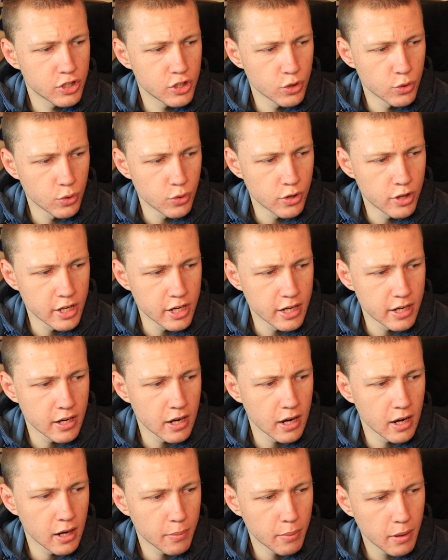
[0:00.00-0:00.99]
to the
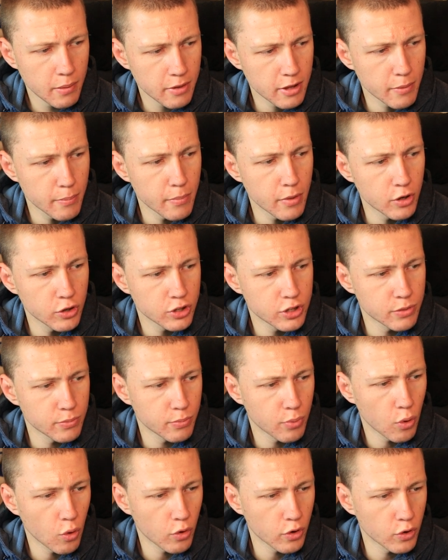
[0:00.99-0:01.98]
uh, probably the most
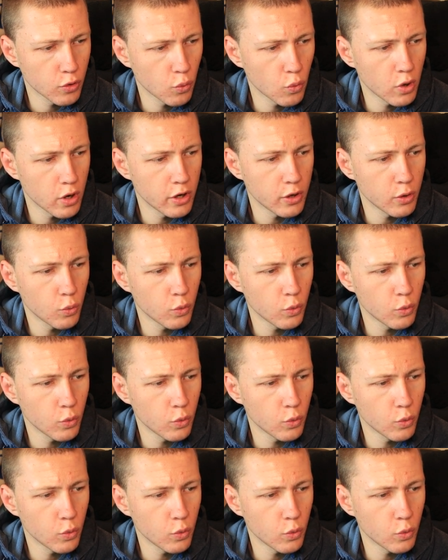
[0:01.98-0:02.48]
important one,